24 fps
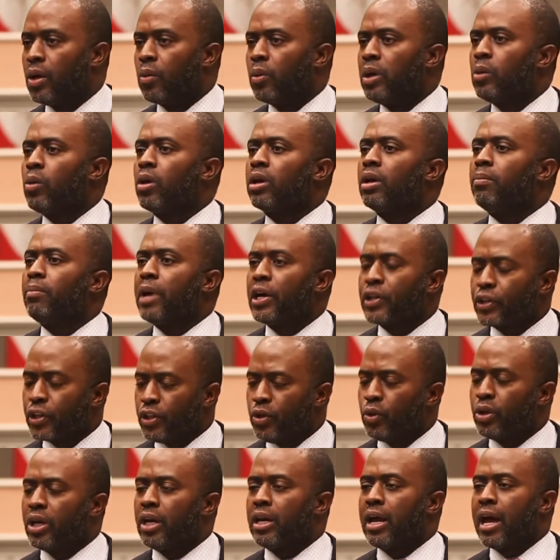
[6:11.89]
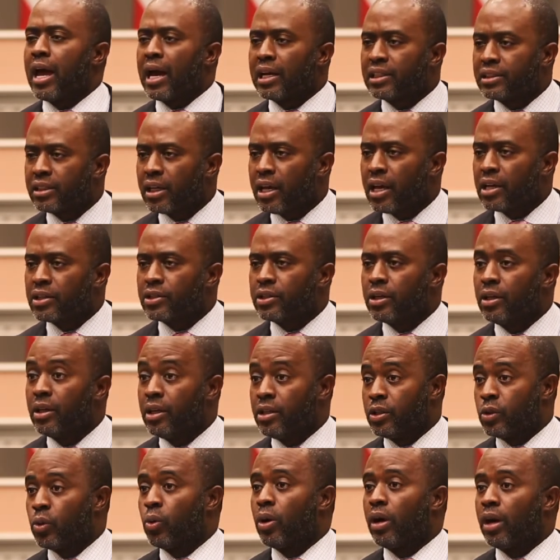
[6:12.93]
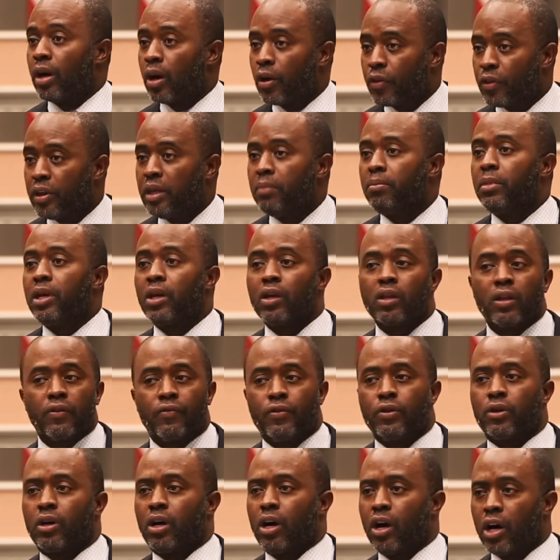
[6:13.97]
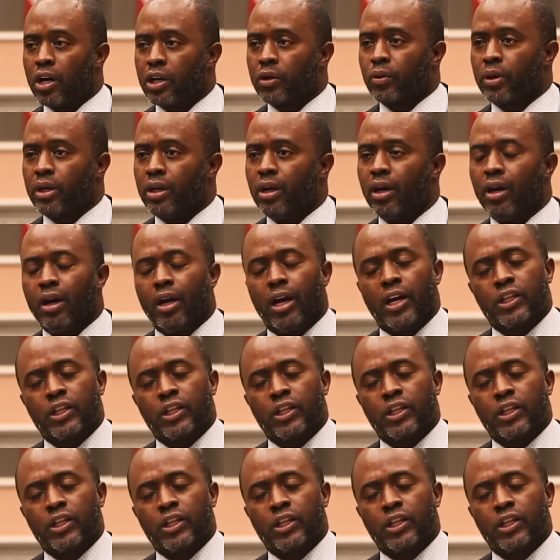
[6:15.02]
We want to make sure you get access to a healthy meal if you're hungry.